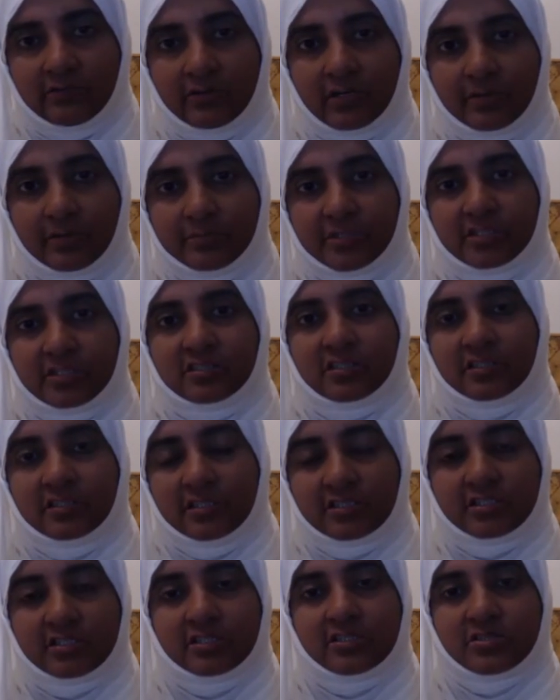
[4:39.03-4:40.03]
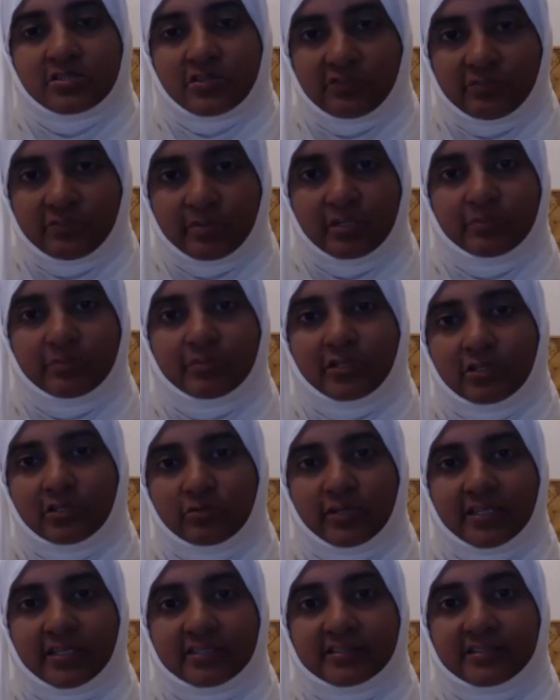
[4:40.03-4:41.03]
from the traditions of people
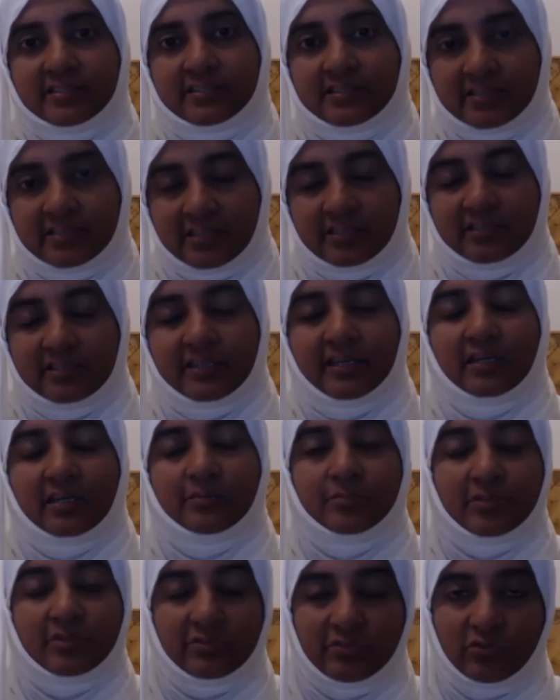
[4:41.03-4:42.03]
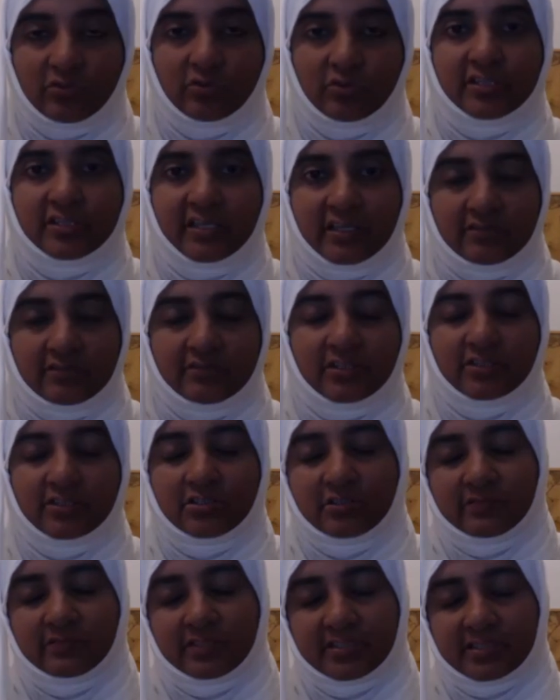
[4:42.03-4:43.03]
who existed there before the
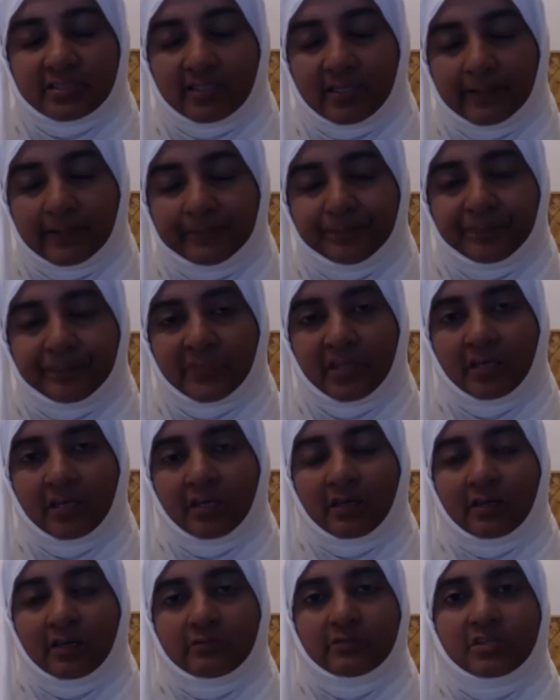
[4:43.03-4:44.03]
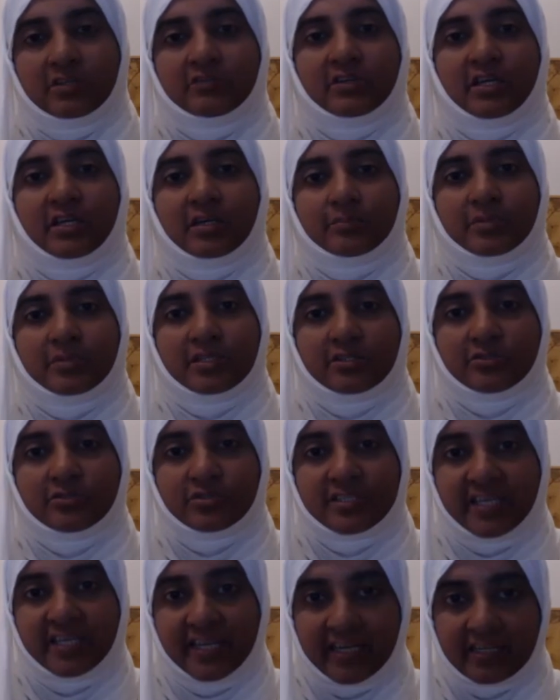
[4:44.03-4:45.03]
advent of Islam. We were able
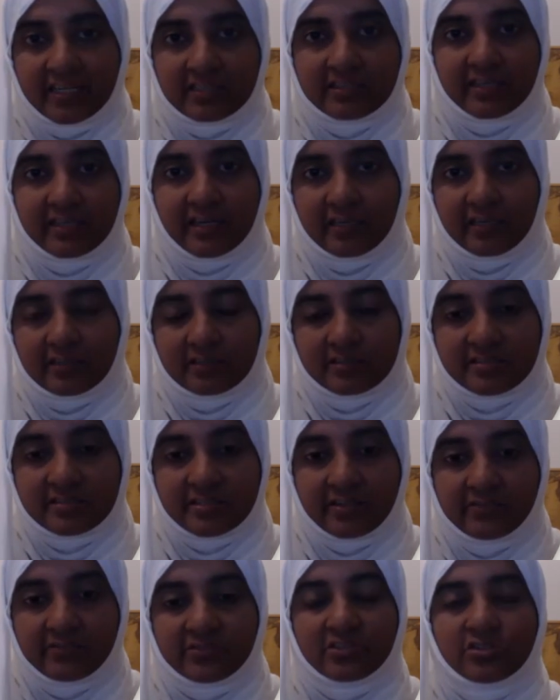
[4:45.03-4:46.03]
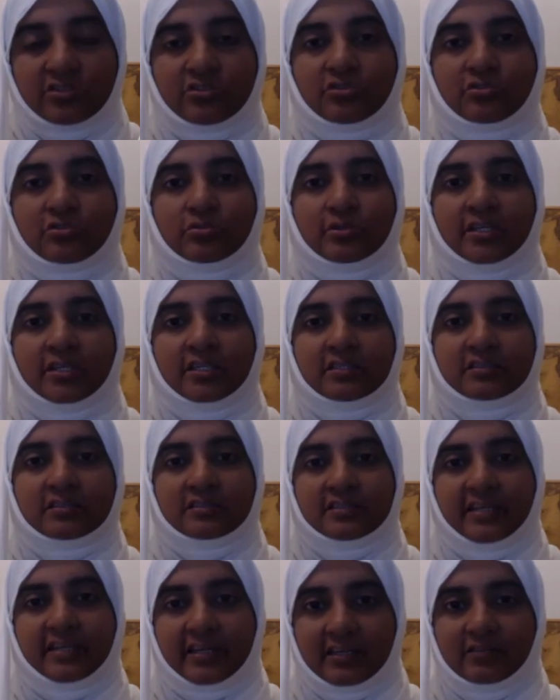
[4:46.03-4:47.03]
to take that, sift through
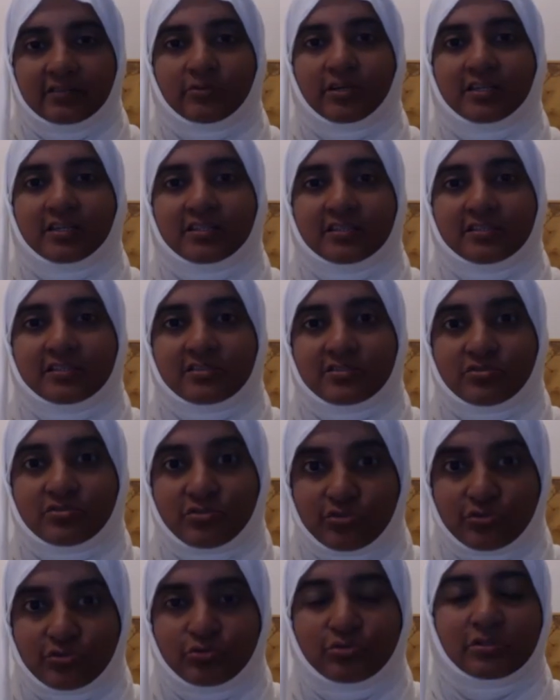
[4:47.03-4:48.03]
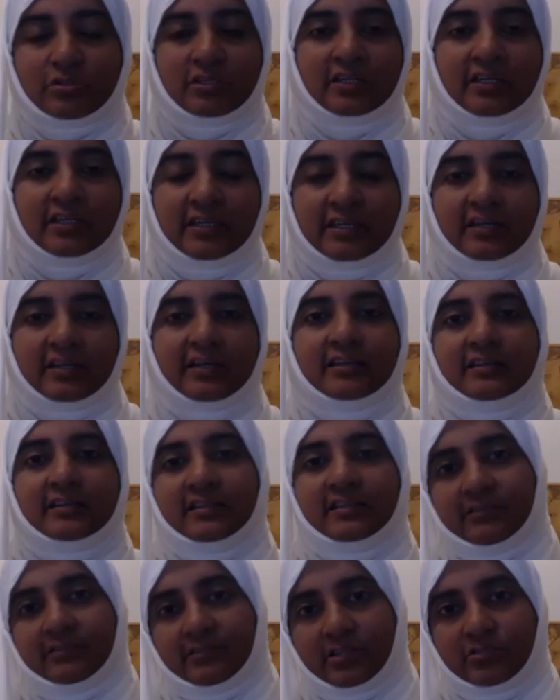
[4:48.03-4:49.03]
it, take what is true
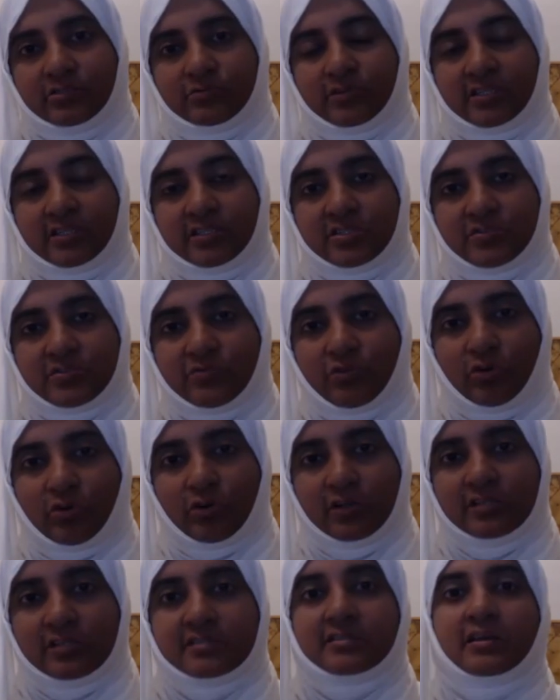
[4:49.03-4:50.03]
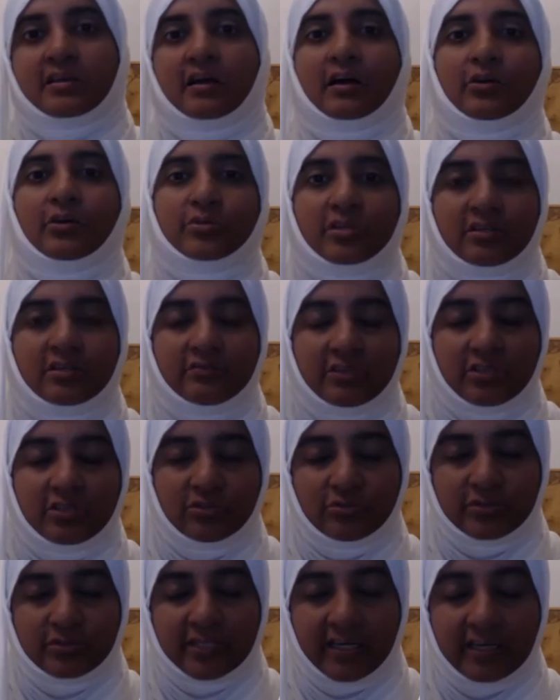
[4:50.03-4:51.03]
and leave out what is false. How did we
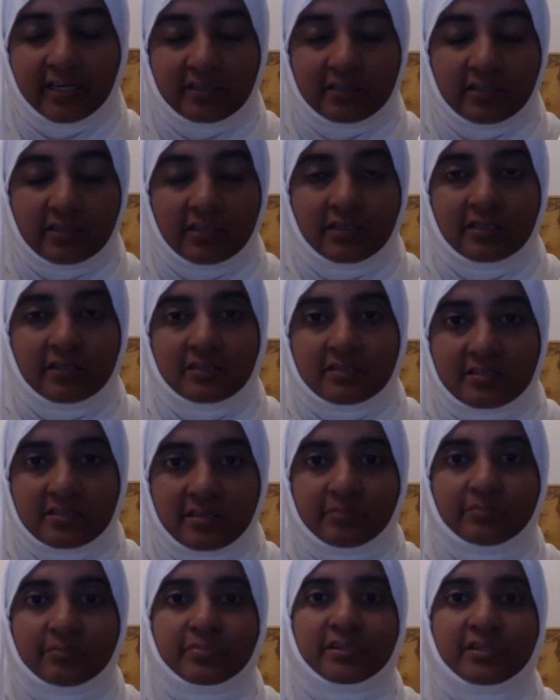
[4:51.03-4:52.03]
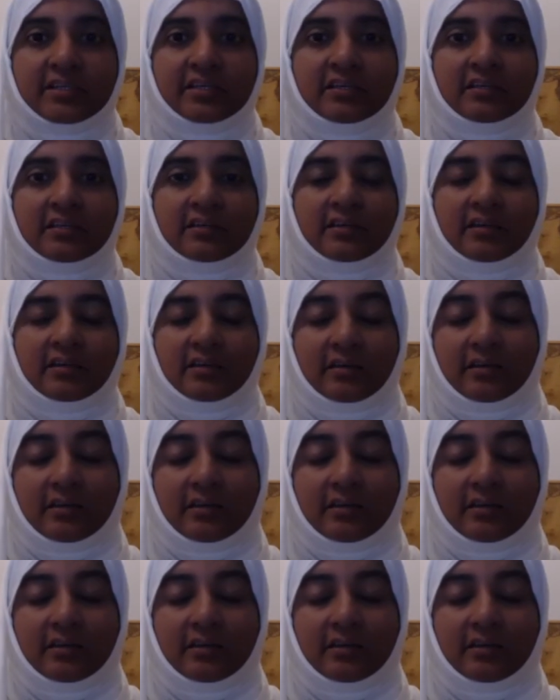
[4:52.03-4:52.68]
do that? Simply